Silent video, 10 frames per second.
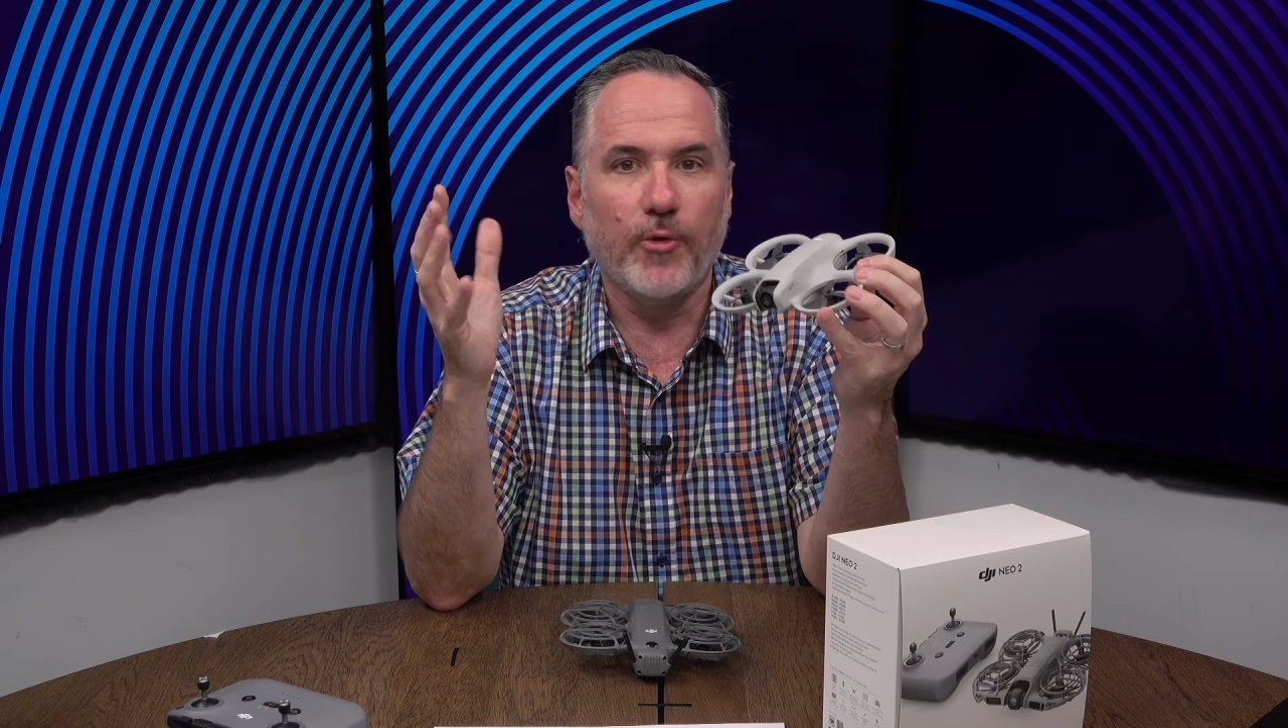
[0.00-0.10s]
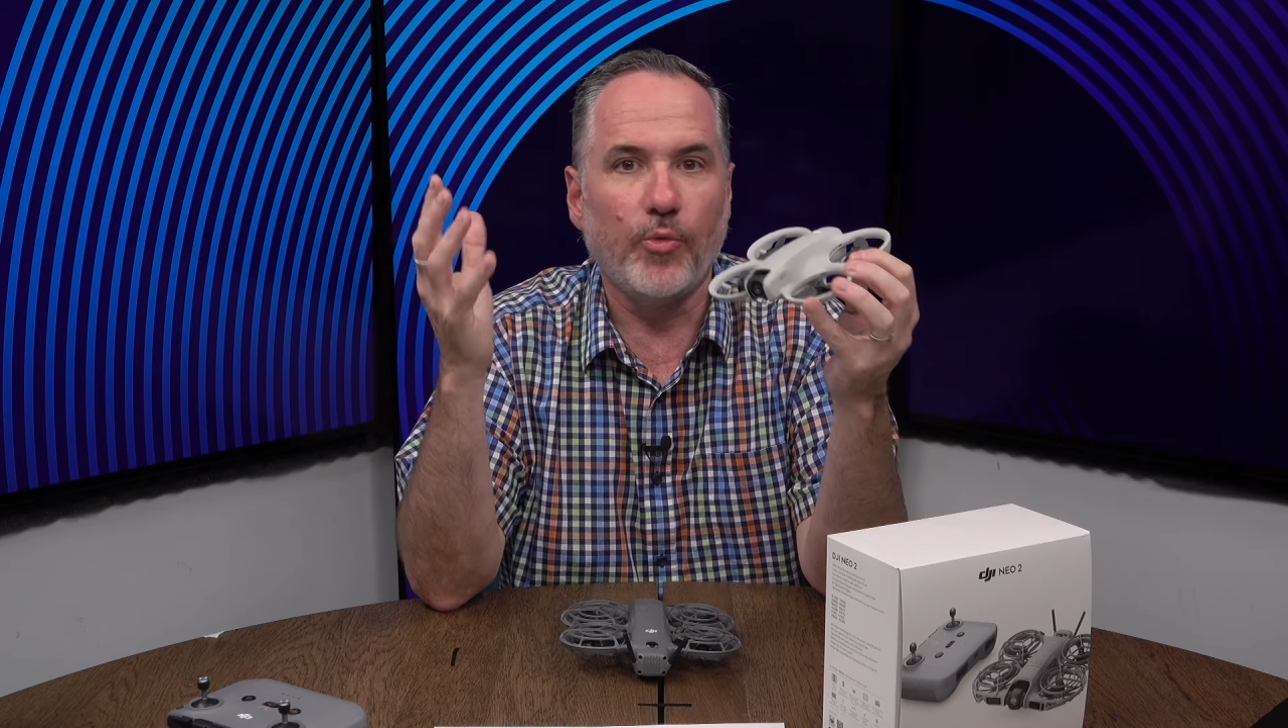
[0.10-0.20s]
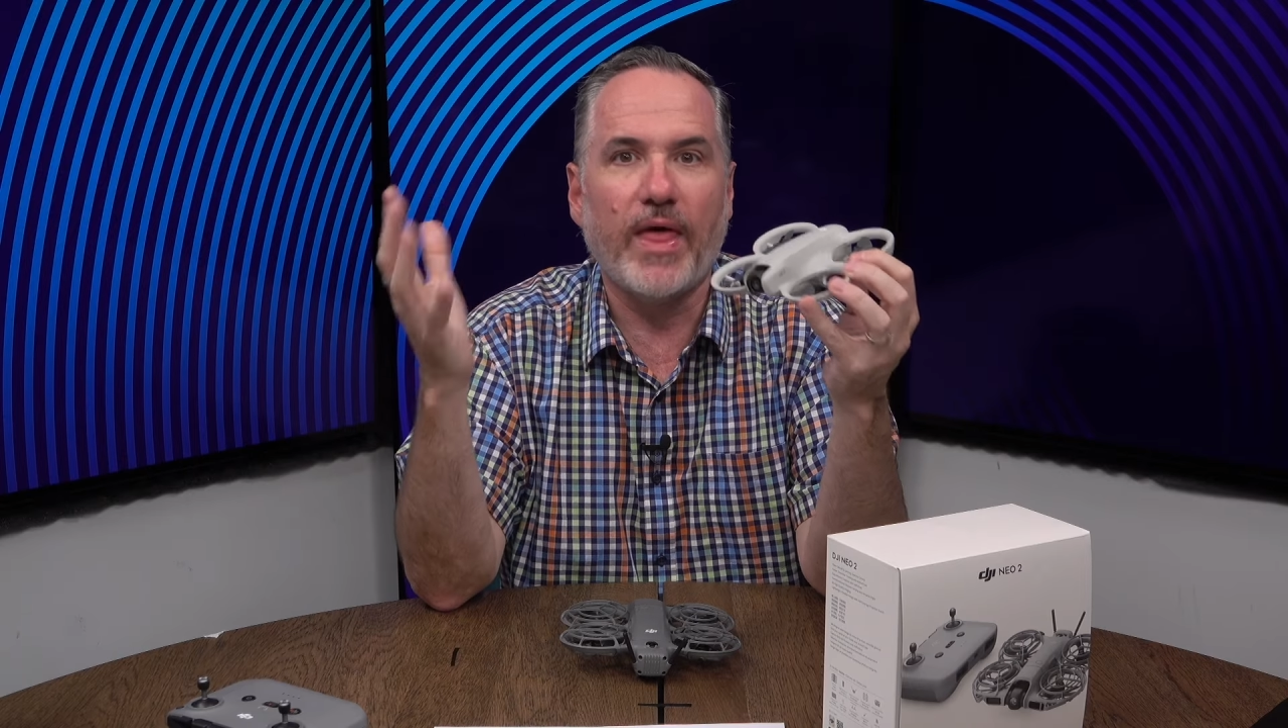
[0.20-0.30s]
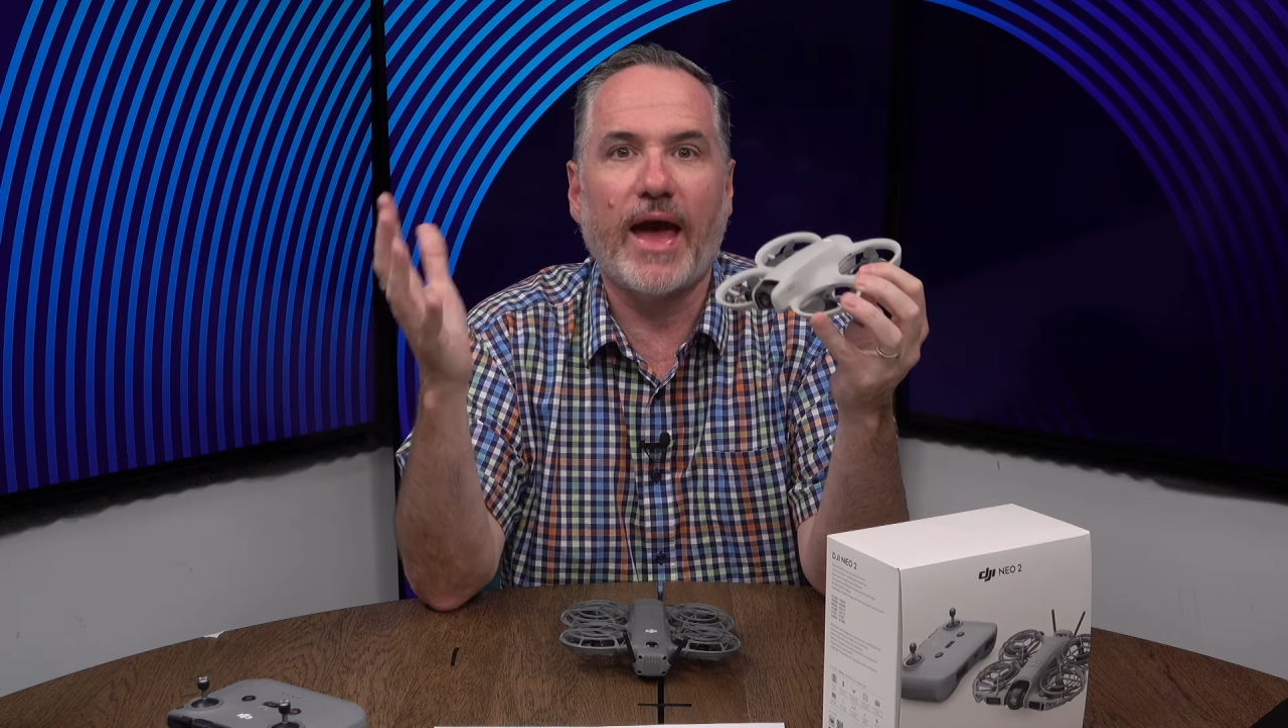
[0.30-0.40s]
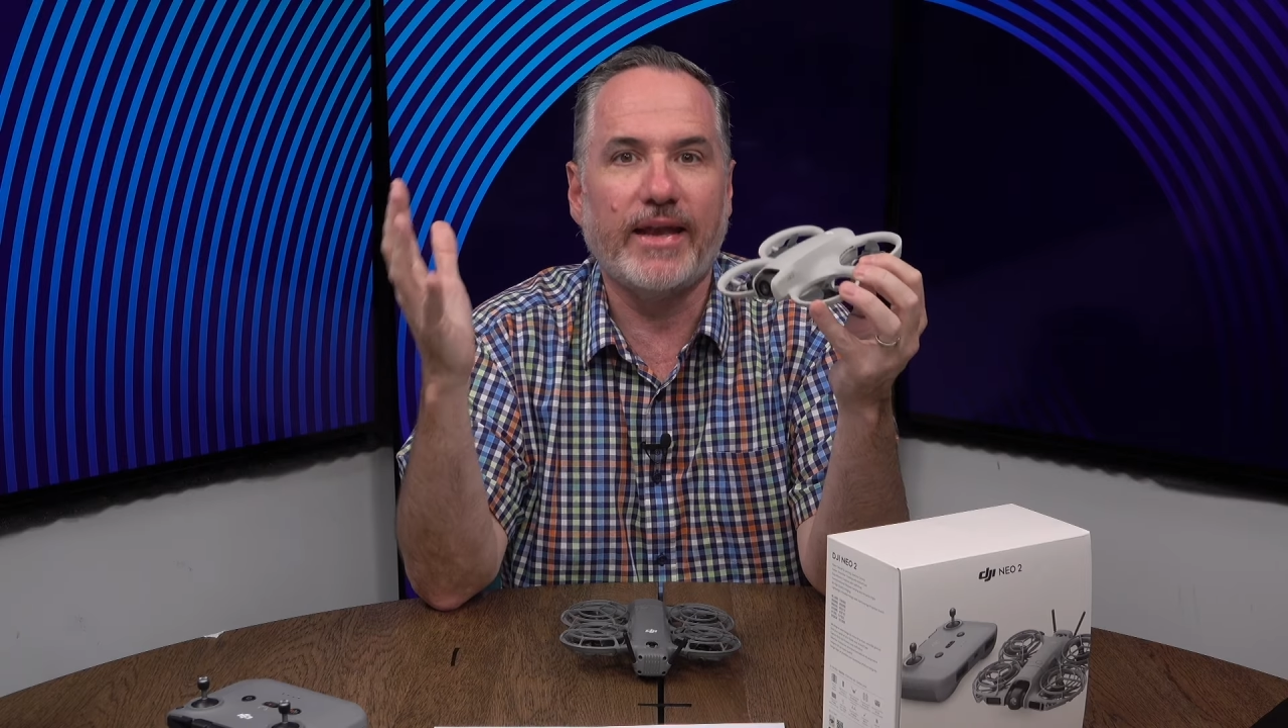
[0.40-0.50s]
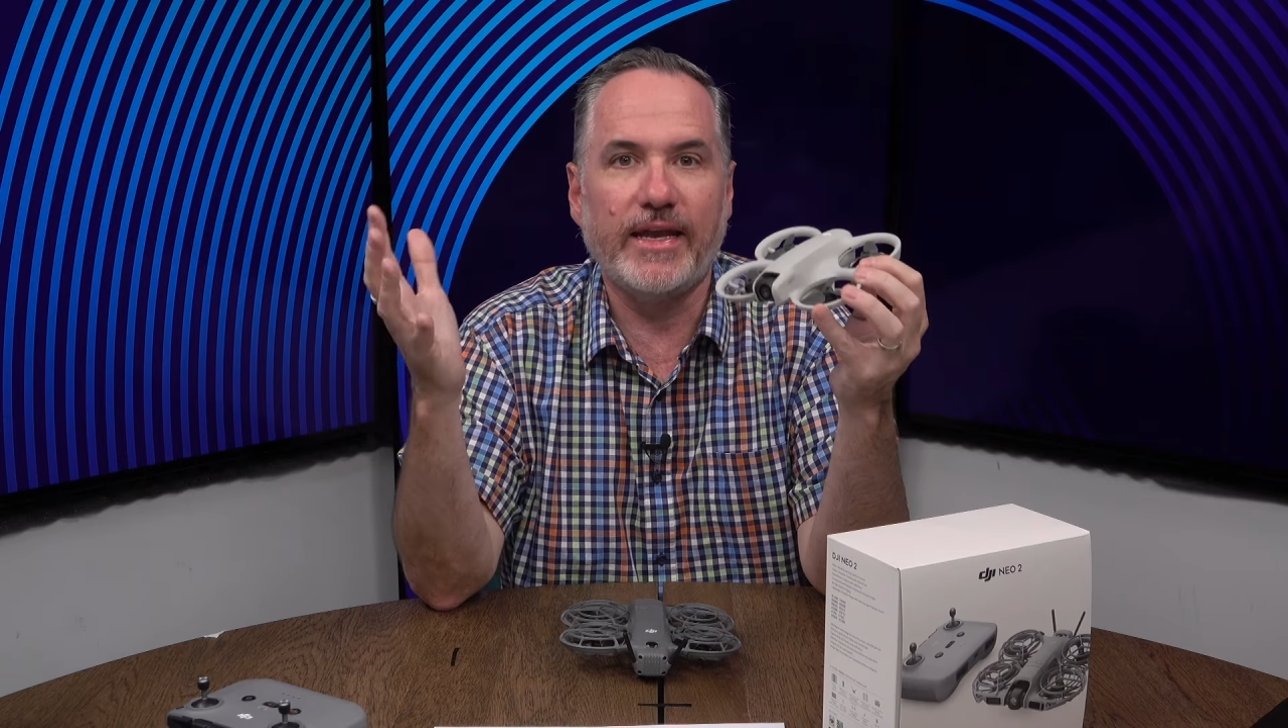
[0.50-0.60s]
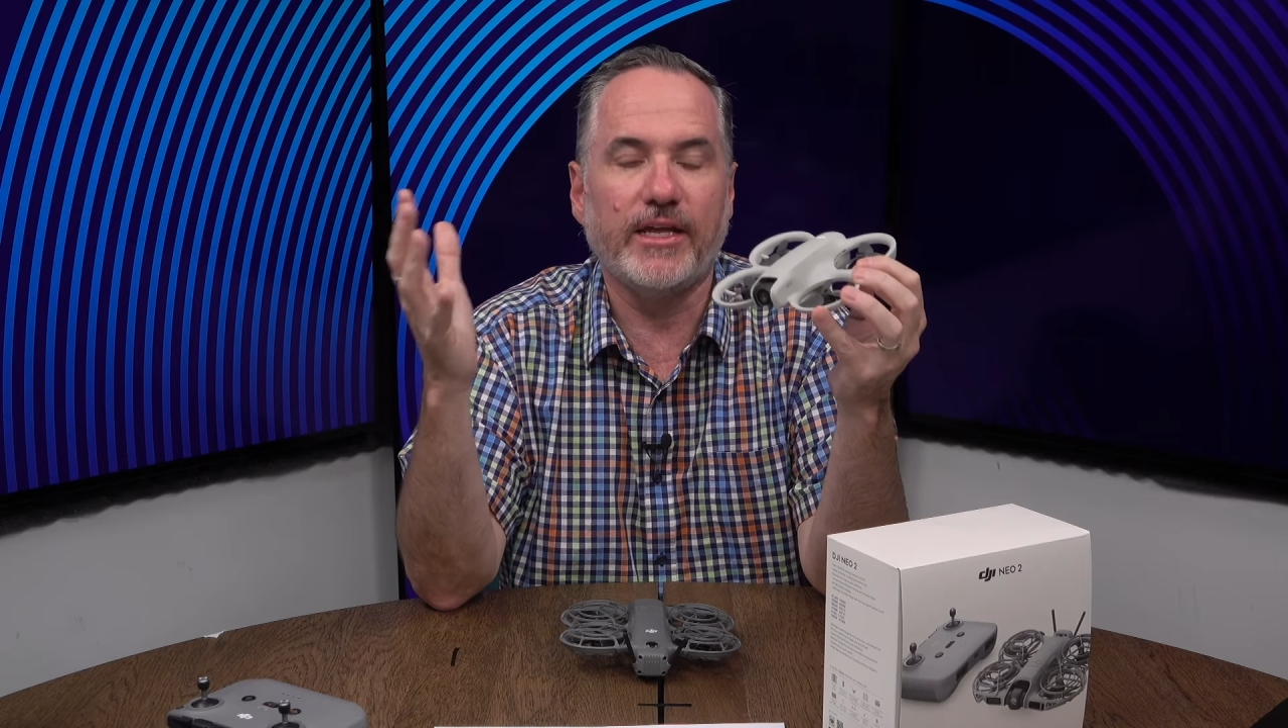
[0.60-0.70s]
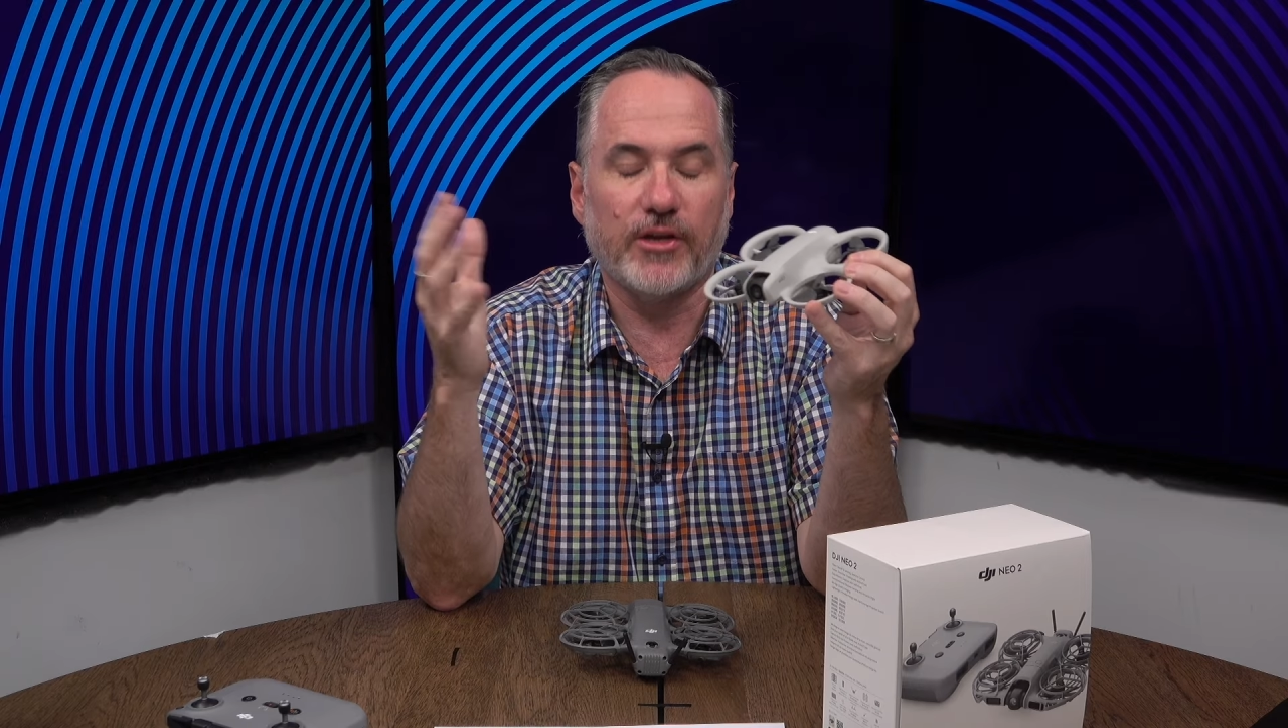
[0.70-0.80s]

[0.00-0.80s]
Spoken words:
without needing